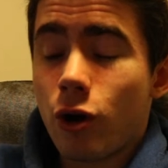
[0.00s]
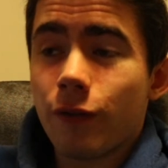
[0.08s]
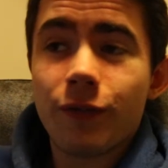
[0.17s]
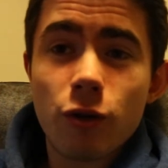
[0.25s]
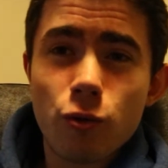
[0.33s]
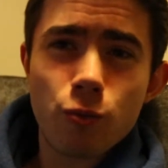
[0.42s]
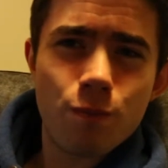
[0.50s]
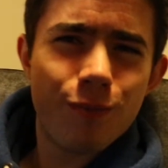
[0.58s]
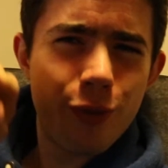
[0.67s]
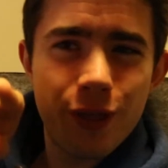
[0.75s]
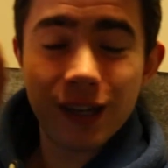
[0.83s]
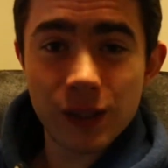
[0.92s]
a few
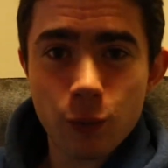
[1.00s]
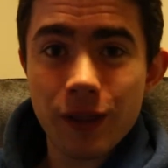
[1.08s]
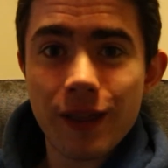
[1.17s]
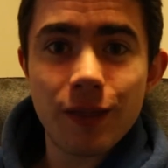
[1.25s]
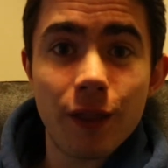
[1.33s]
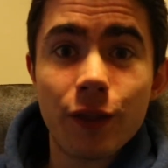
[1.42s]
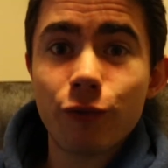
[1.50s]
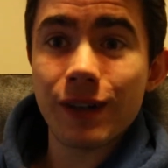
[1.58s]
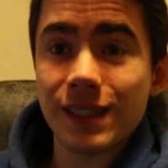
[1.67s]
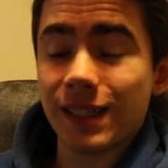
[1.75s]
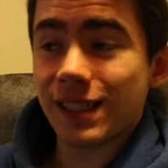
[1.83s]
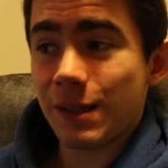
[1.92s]
things within the
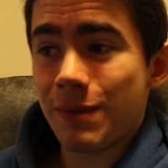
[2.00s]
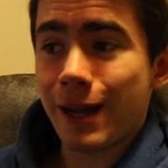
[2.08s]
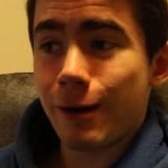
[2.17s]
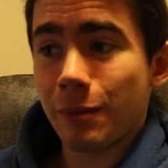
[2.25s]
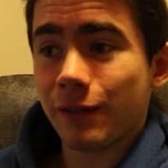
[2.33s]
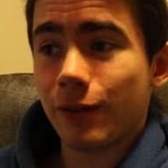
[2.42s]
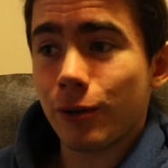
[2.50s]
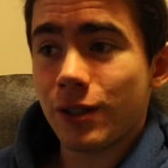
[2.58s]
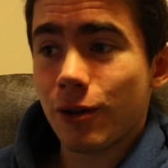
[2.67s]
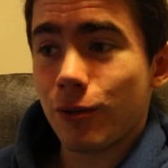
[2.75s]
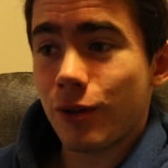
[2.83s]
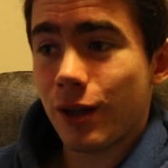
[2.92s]
360 panoramic
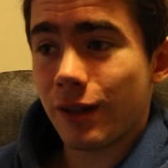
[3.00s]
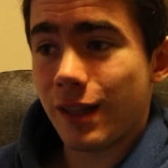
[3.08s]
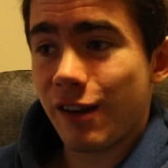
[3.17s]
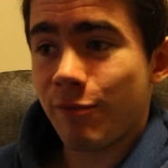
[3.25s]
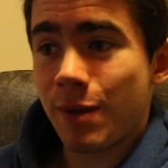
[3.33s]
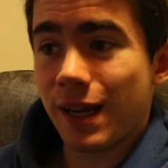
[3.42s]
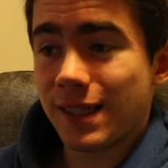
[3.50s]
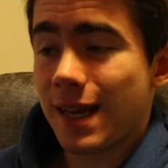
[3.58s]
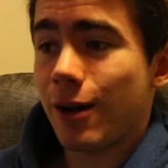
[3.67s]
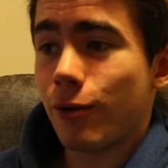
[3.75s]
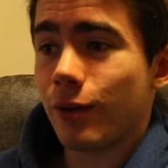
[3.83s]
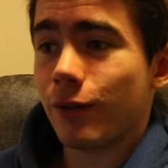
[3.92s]
photo that they've picked
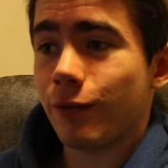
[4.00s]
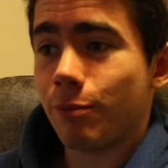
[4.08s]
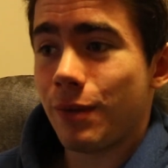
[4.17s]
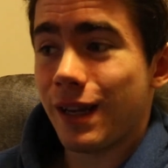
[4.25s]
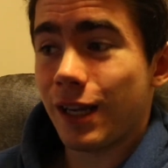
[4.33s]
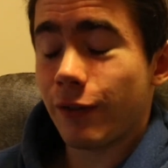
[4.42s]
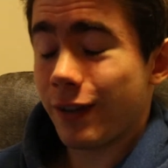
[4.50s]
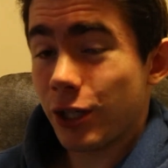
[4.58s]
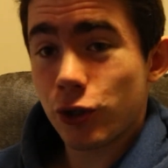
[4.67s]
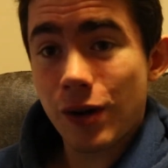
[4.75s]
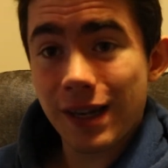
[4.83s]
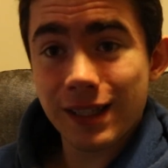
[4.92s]
out of being of
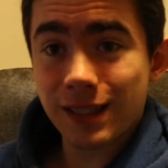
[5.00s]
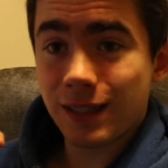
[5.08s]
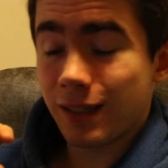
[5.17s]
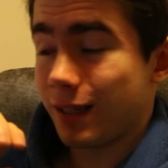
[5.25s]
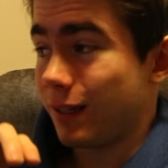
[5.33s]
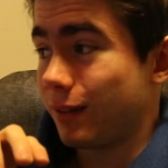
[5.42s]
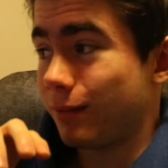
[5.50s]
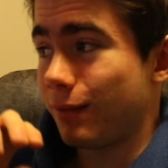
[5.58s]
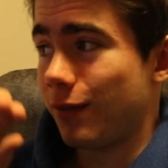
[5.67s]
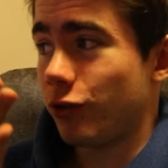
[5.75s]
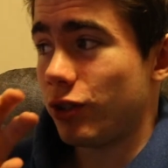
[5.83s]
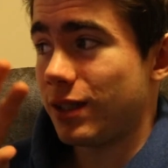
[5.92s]
interest, and
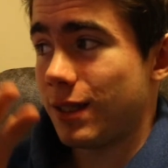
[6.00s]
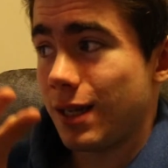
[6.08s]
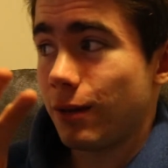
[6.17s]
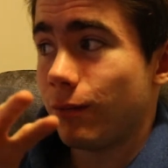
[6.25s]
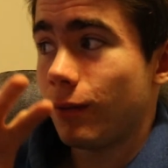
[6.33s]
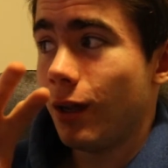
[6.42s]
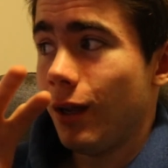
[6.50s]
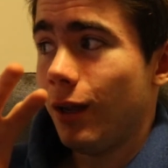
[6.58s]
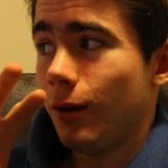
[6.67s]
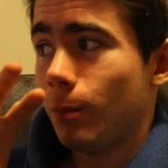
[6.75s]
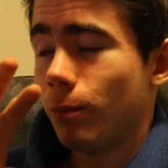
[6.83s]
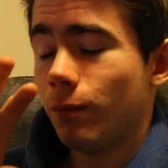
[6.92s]
they've just seen
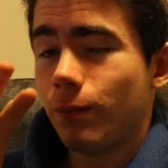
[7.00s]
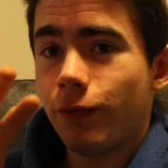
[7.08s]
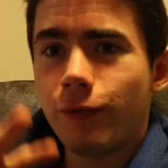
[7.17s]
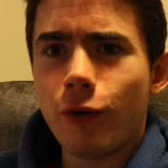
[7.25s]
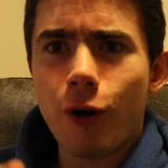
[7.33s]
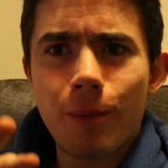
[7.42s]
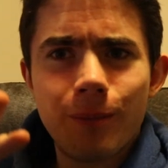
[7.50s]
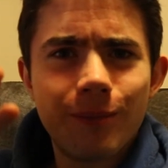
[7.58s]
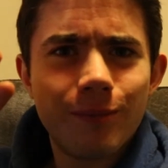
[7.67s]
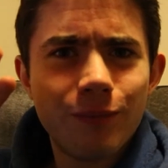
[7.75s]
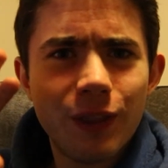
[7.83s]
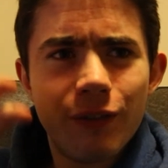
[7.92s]

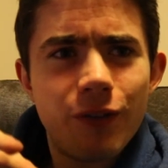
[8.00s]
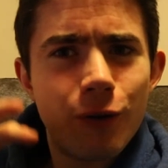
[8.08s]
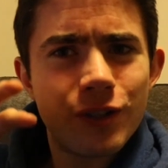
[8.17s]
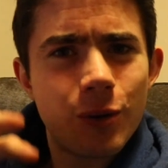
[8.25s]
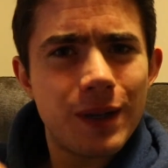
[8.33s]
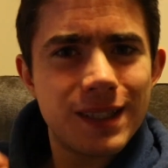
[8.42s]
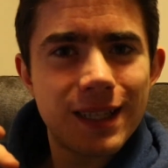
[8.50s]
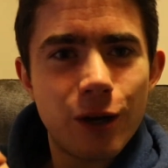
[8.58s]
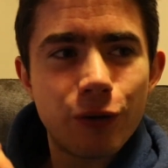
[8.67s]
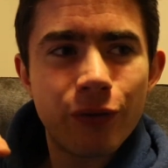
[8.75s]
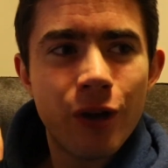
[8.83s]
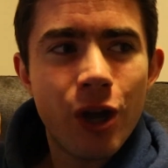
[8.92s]
from the photo
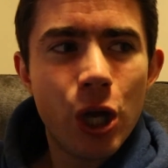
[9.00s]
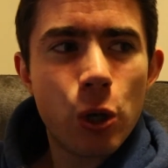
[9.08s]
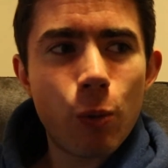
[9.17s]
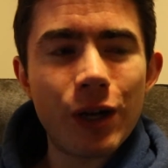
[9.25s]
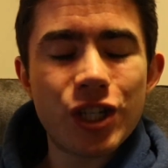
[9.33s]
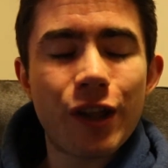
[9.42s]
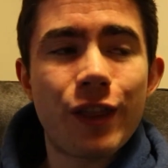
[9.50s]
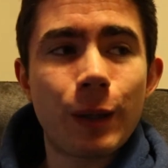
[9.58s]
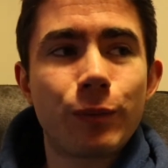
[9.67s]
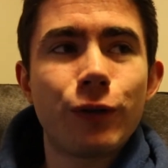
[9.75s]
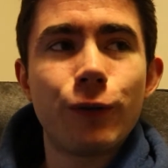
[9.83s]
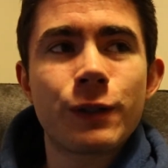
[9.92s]
itself, which I
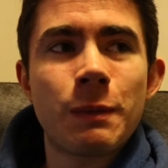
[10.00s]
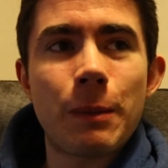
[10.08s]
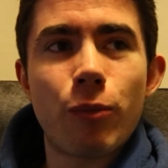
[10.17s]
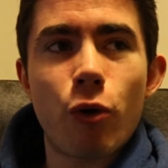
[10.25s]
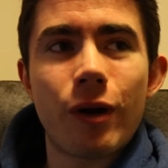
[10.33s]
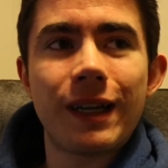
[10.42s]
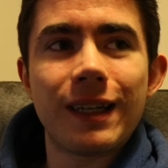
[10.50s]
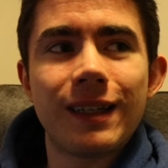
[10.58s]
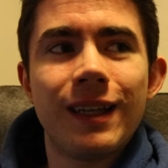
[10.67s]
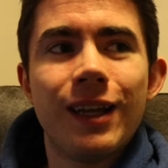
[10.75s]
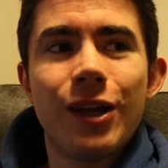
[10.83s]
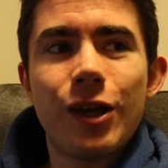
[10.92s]
think proves my point,
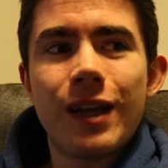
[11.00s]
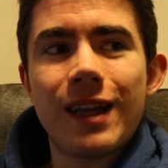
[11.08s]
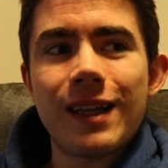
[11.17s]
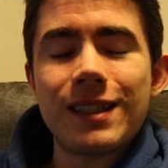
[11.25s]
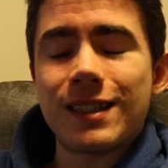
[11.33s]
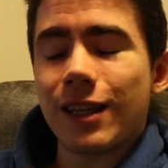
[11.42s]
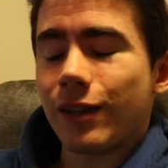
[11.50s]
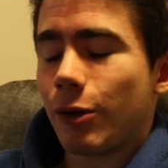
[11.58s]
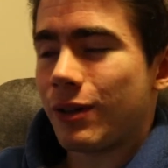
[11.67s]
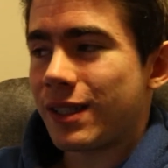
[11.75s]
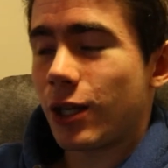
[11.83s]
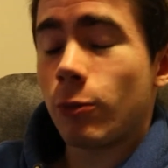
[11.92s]
is that
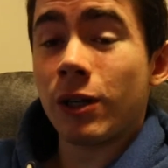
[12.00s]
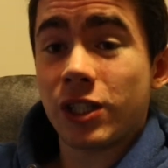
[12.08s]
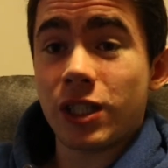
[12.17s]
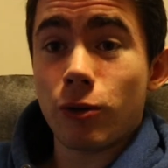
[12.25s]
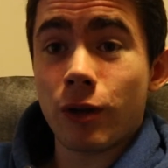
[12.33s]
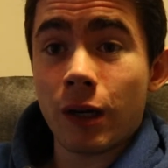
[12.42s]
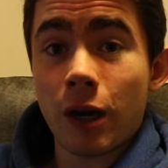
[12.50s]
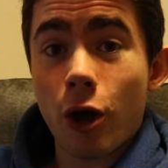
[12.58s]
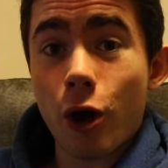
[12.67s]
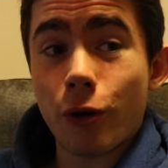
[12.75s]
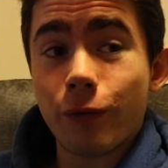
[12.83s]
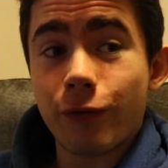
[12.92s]
there is so much that you can
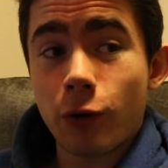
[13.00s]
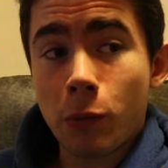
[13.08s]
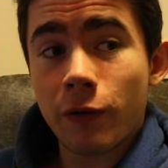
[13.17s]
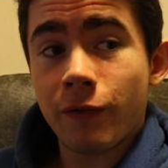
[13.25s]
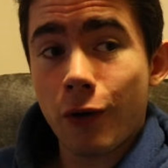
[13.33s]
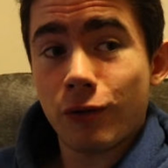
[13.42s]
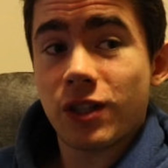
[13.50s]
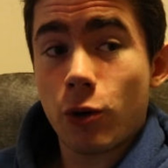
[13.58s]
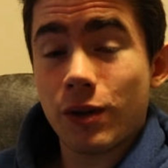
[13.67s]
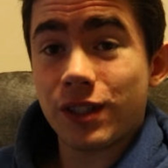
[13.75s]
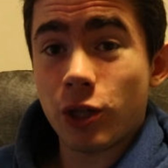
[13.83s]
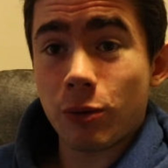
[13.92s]
learn from a
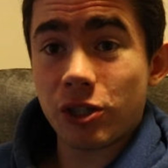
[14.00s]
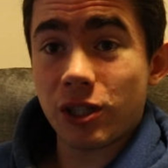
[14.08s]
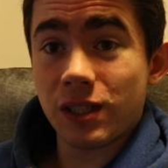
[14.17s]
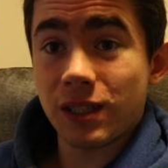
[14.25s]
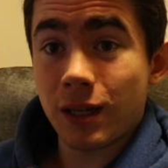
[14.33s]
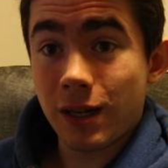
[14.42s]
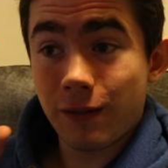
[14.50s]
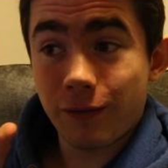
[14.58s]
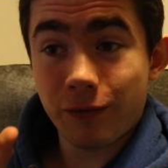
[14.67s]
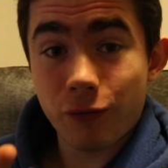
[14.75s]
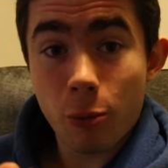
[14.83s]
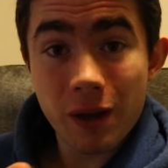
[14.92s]
photo and so much to study
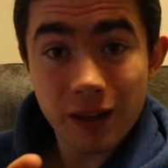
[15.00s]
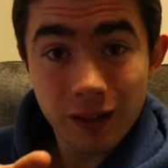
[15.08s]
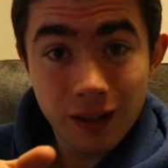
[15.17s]
from it.